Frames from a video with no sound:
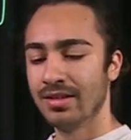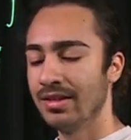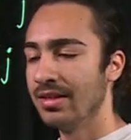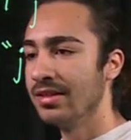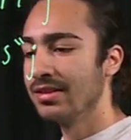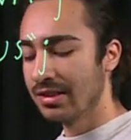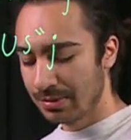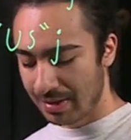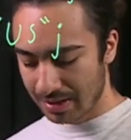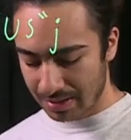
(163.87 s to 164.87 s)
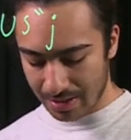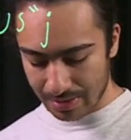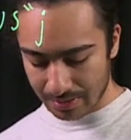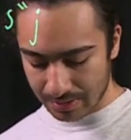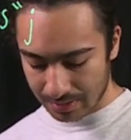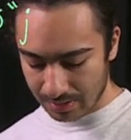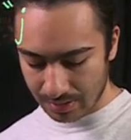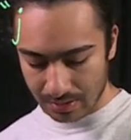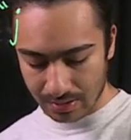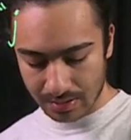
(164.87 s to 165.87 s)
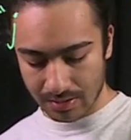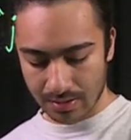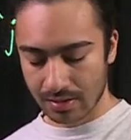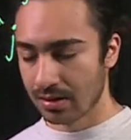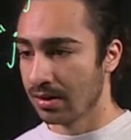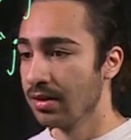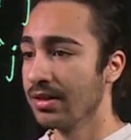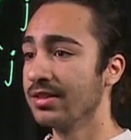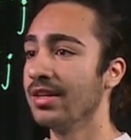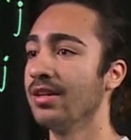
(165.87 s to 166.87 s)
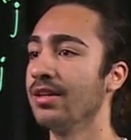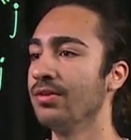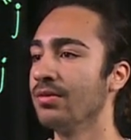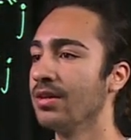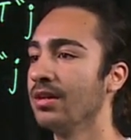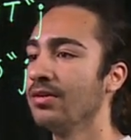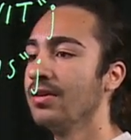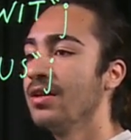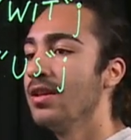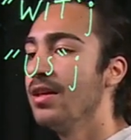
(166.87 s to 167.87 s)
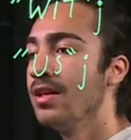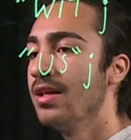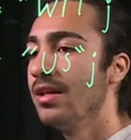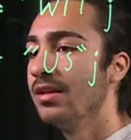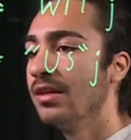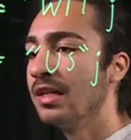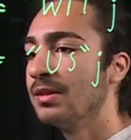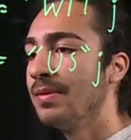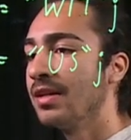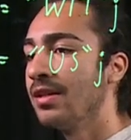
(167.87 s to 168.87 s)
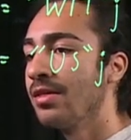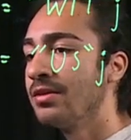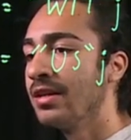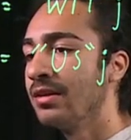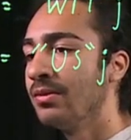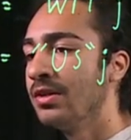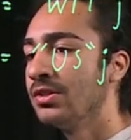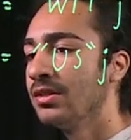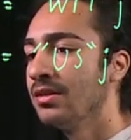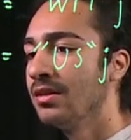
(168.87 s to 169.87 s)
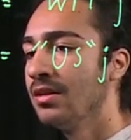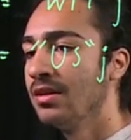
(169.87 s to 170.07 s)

is let's make another, let's get a new color in. Let's make another declaration.